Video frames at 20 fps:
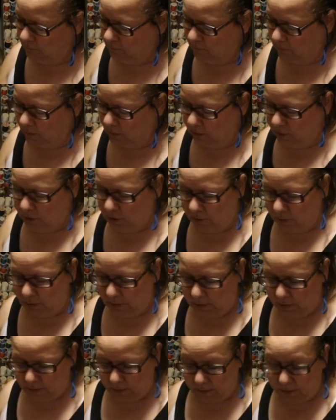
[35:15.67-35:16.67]
for a
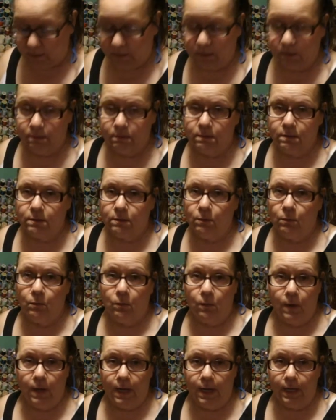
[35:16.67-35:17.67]
short distance.
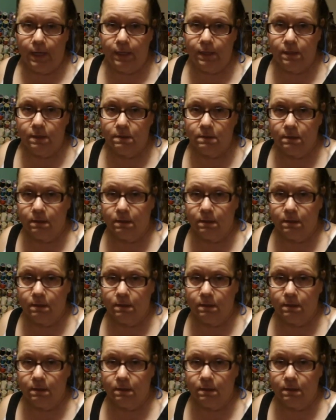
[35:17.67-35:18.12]
Why?